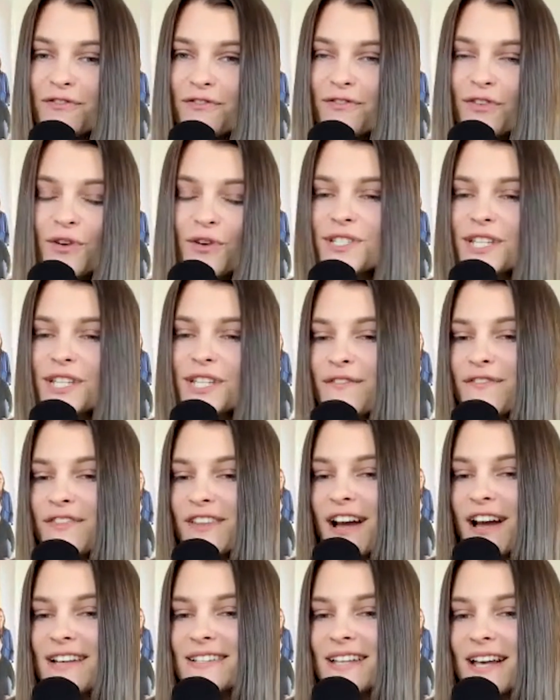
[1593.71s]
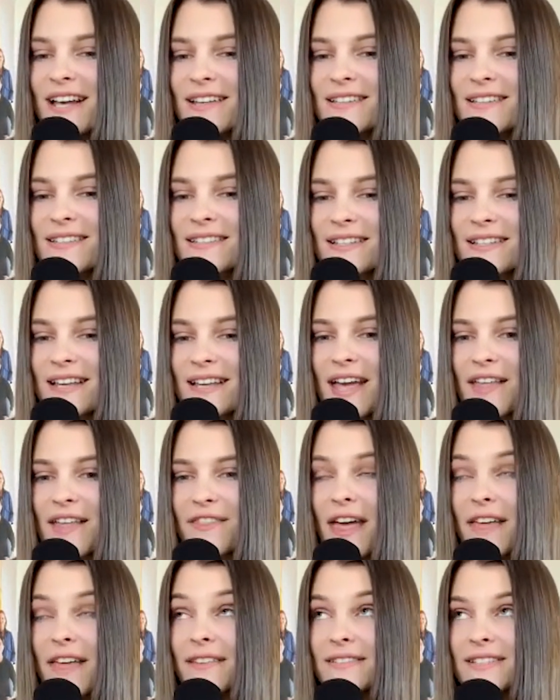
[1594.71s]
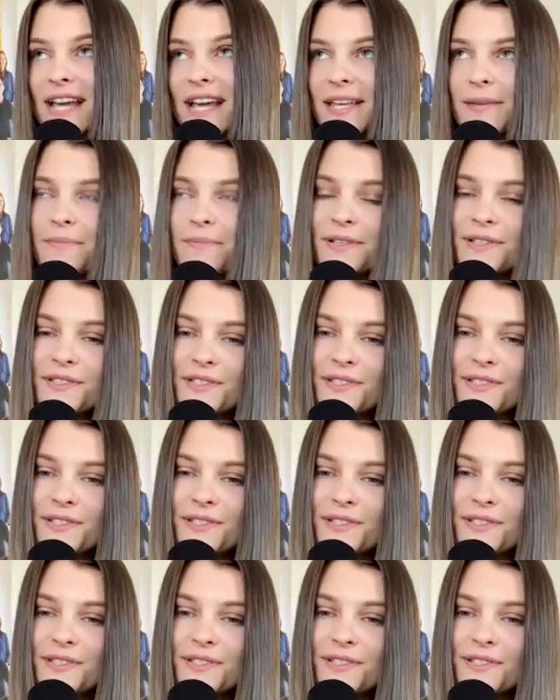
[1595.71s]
first hear of the Icehouse and taking